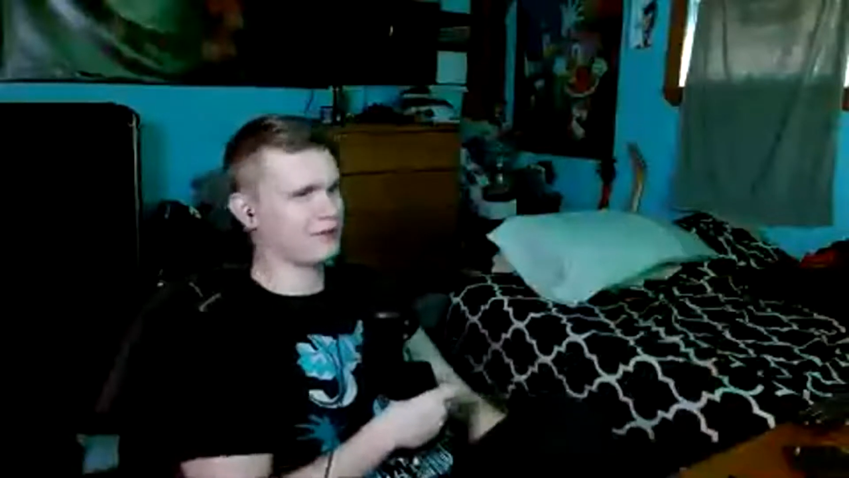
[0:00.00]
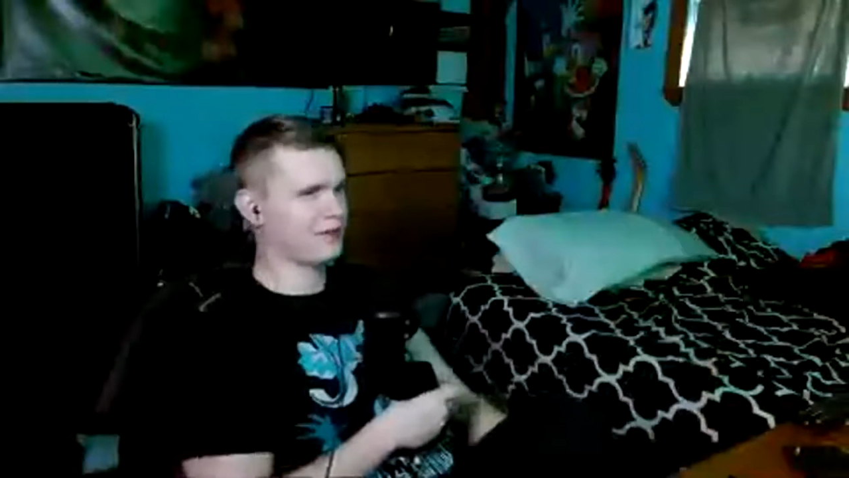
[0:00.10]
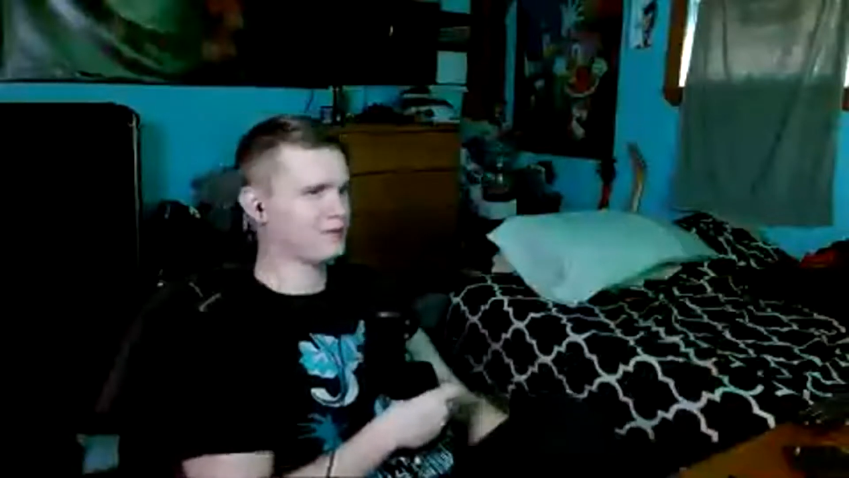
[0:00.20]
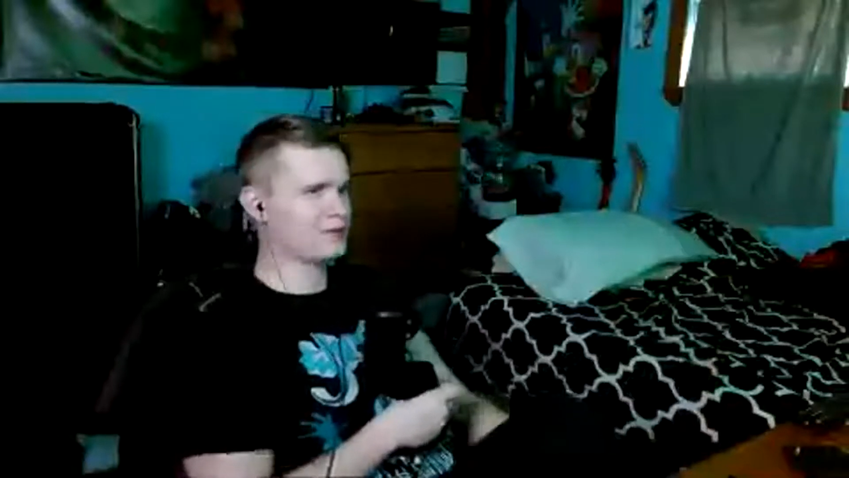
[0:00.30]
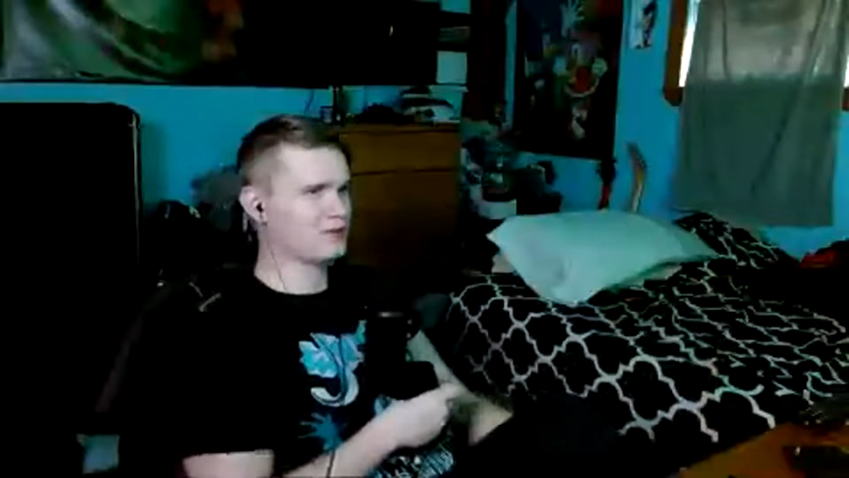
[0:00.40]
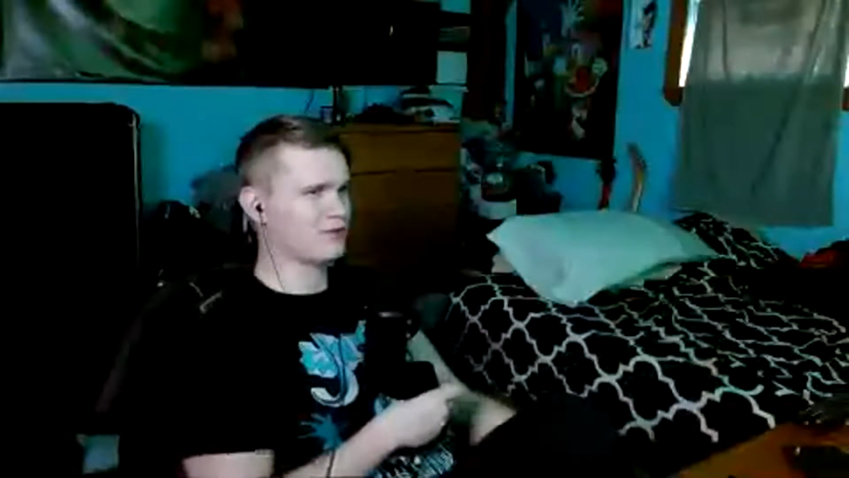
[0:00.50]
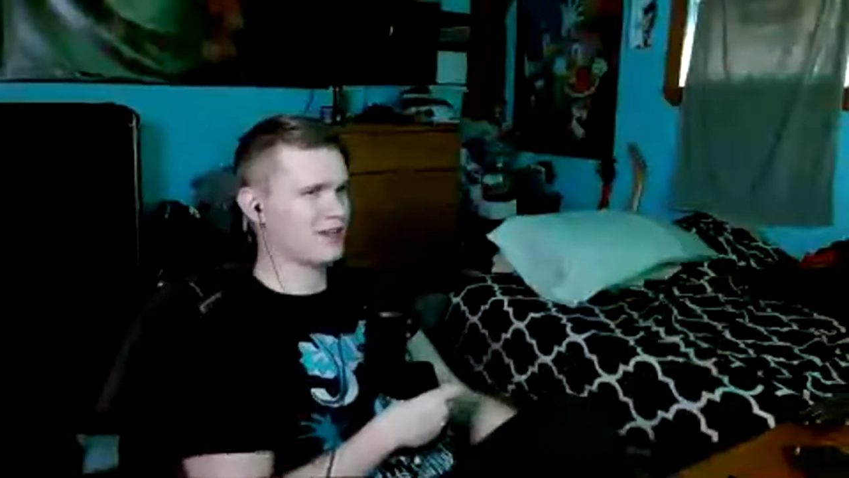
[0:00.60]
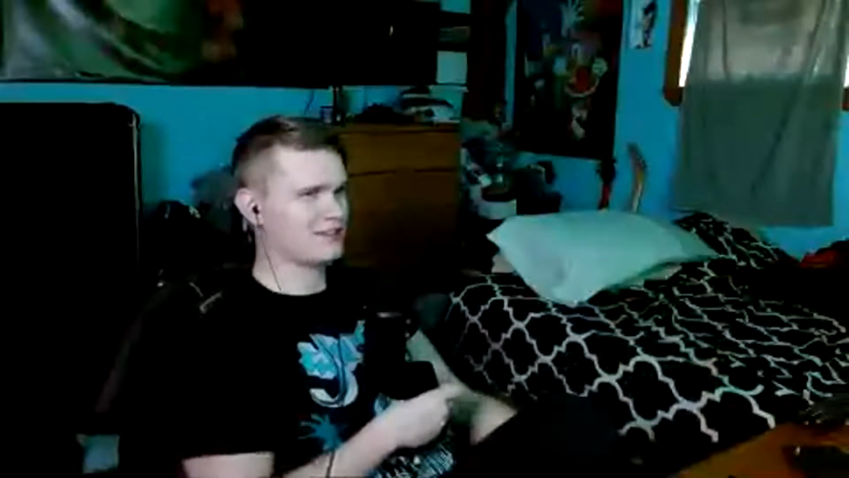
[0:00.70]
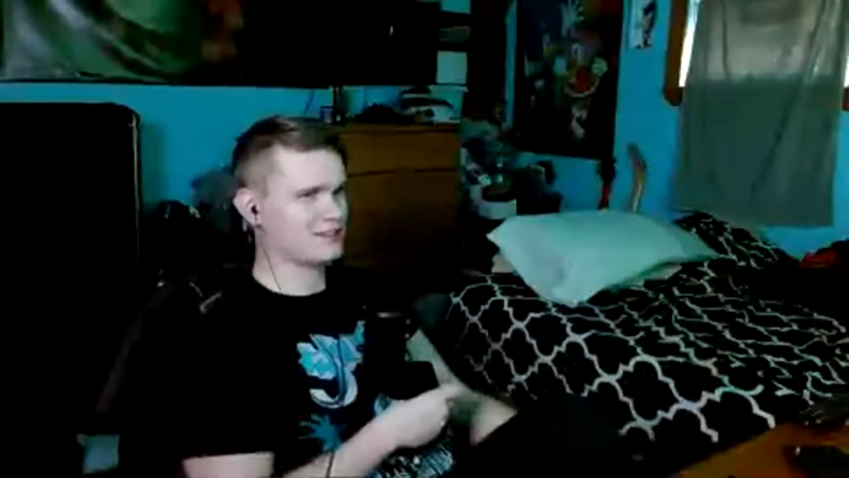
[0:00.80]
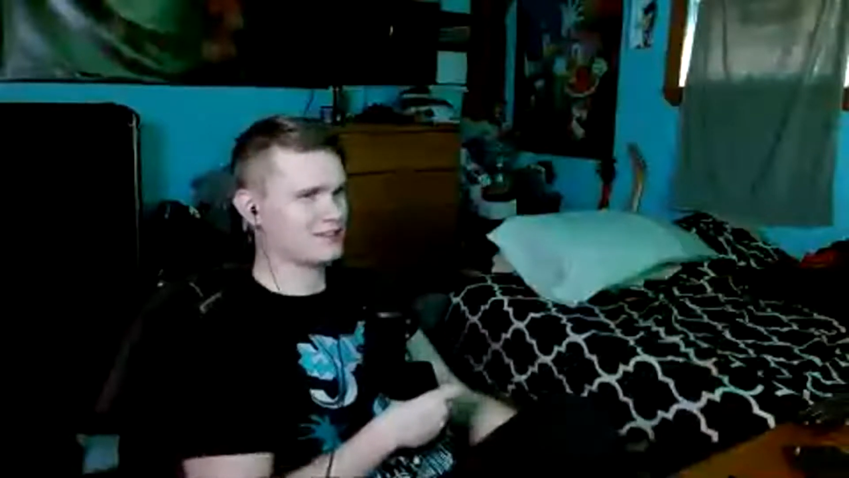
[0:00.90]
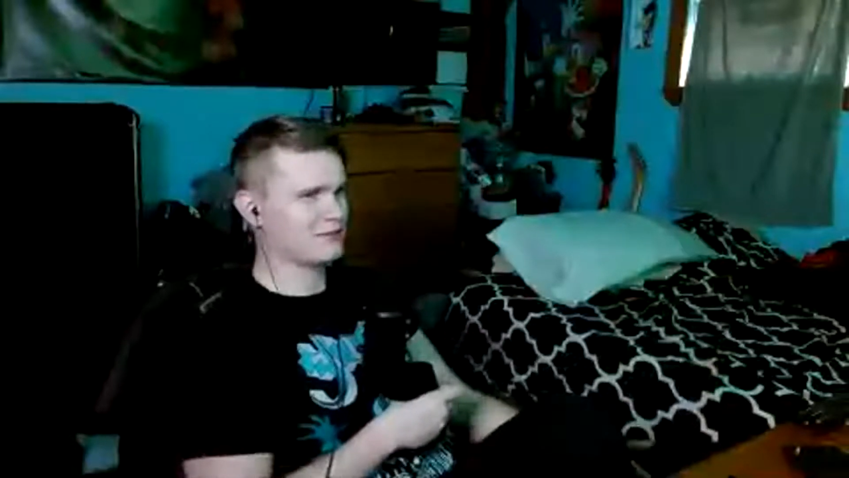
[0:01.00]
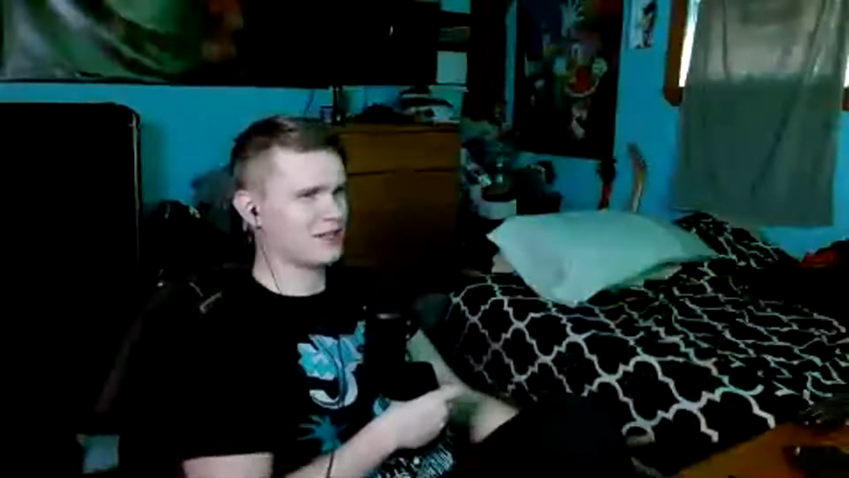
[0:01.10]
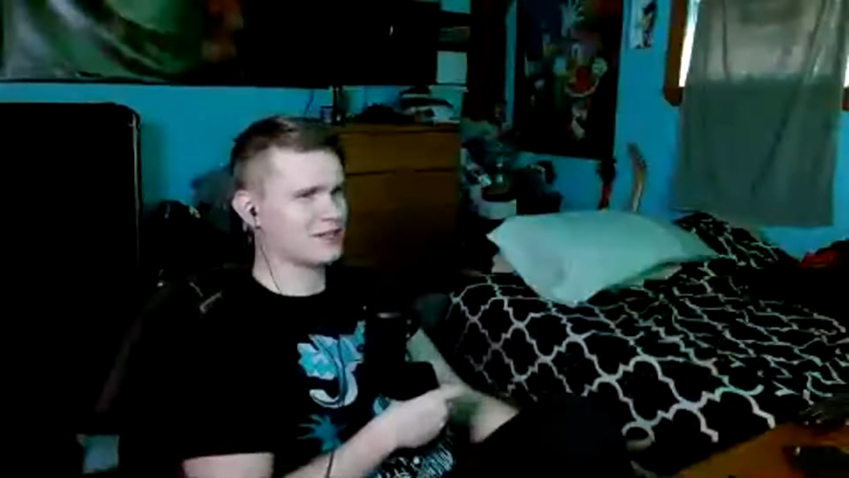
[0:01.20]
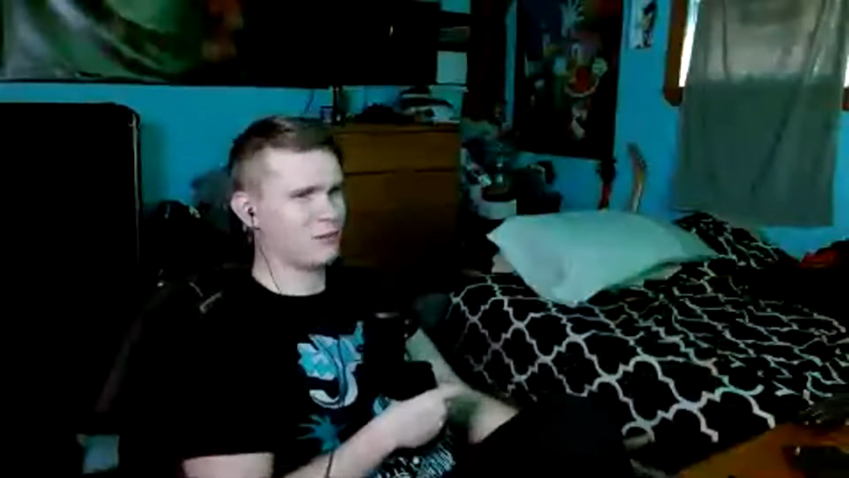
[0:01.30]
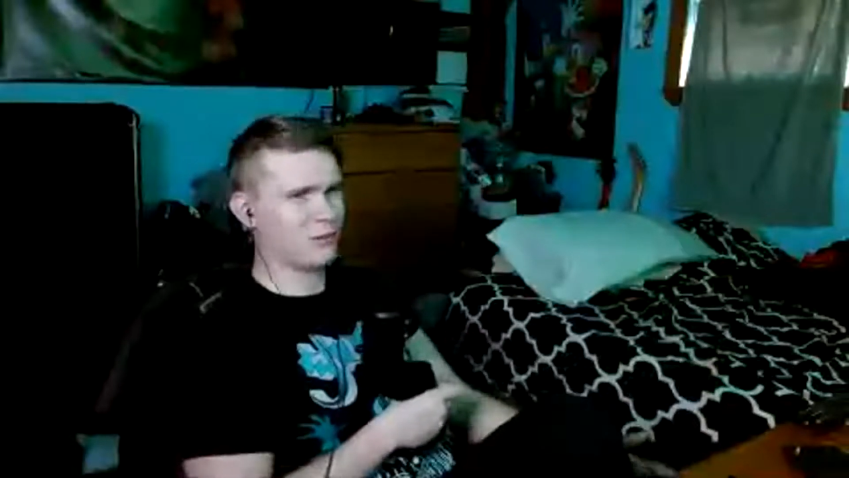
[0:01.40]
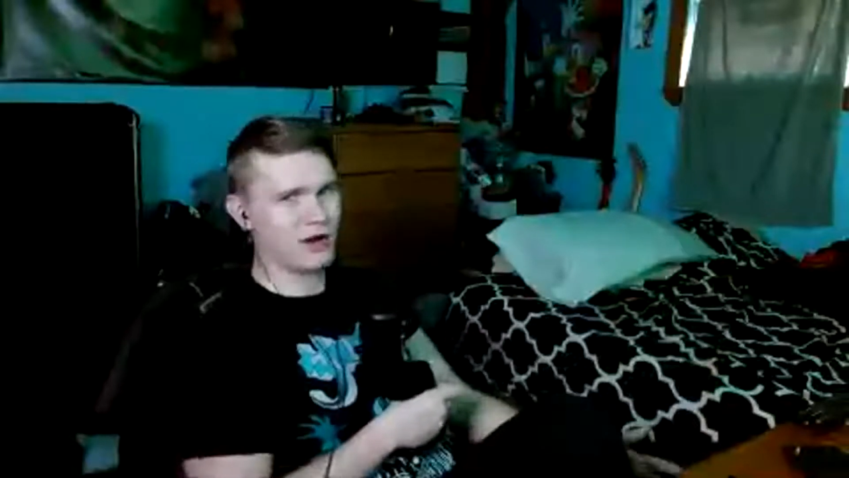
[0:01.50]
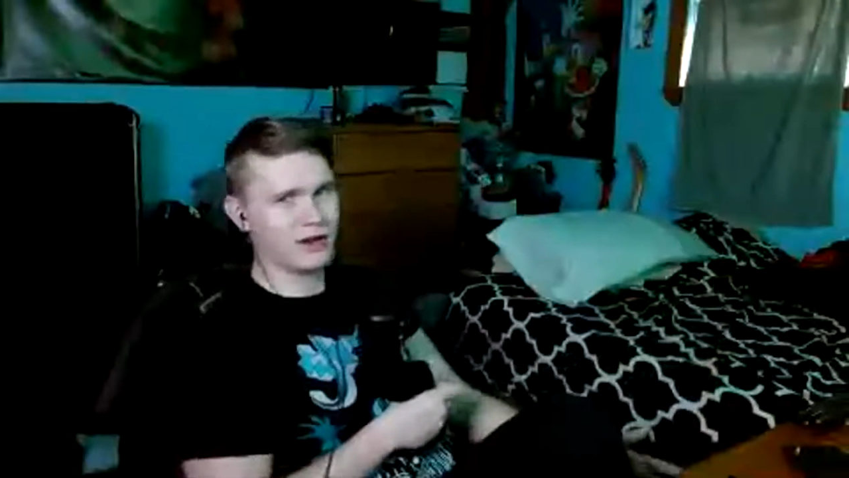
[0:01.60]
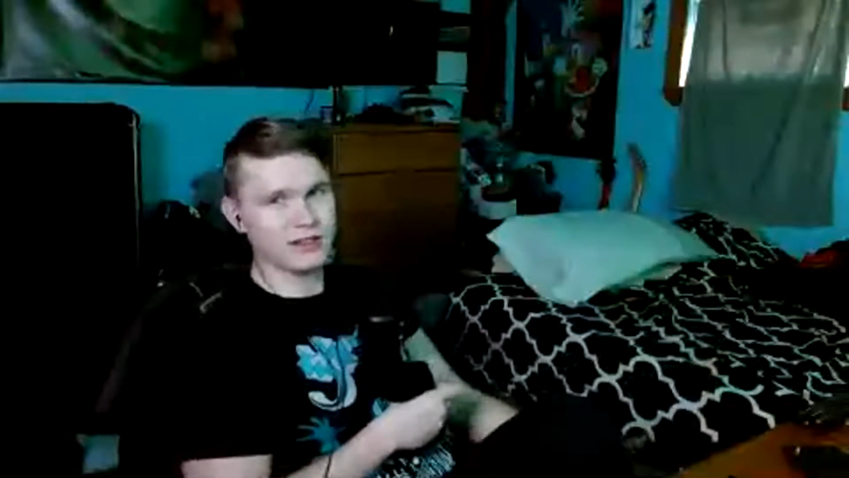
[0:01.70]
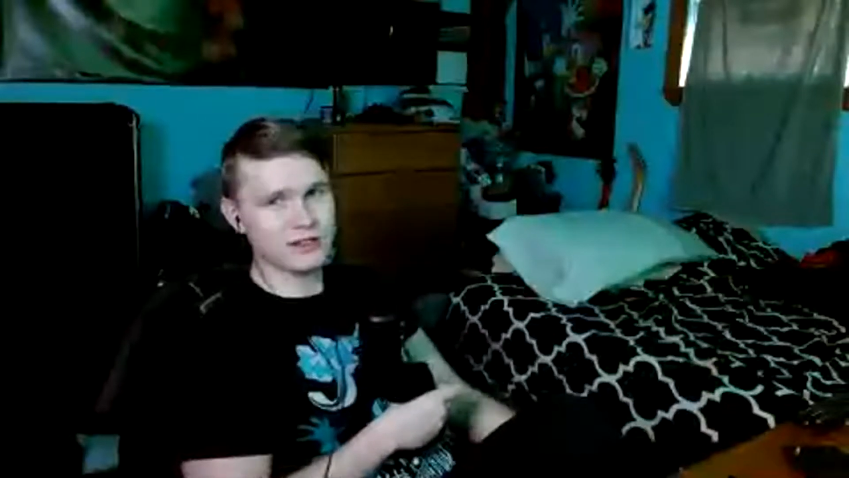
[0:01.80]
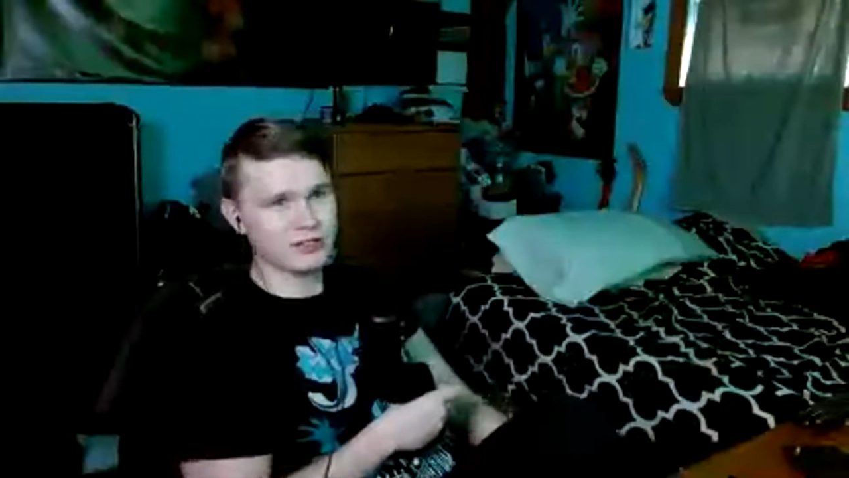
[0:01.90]
like 2000,
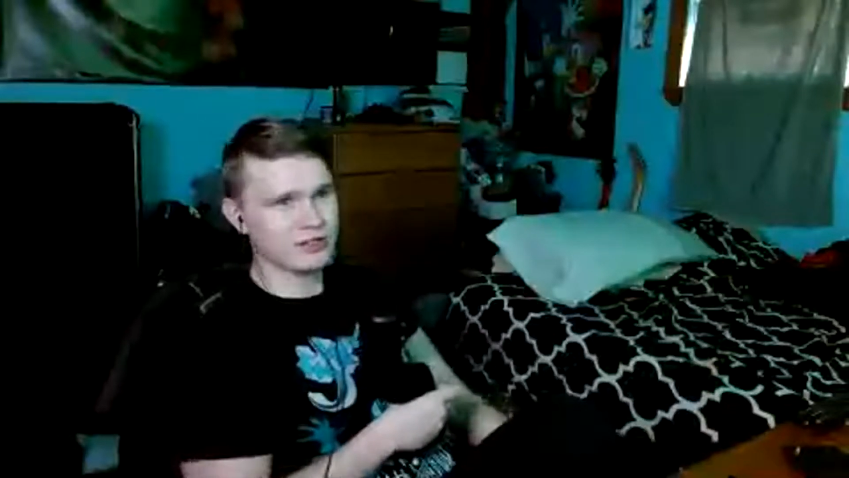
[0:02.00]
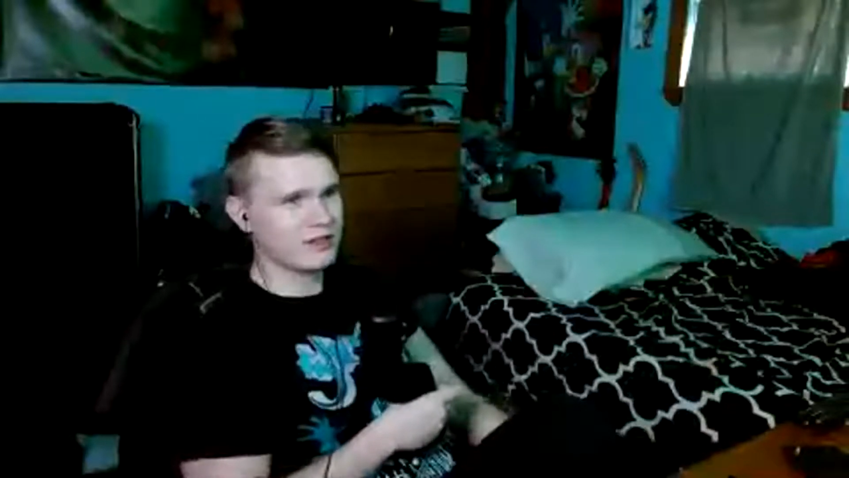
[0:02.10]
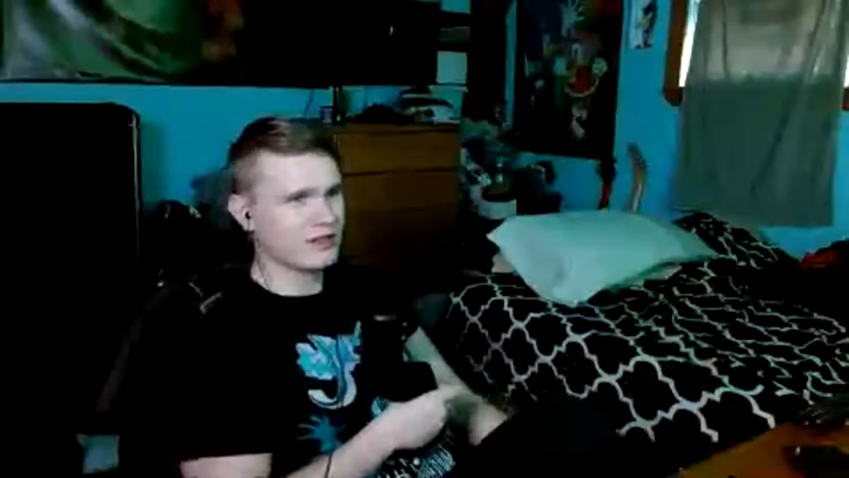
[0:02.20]
2001 ish.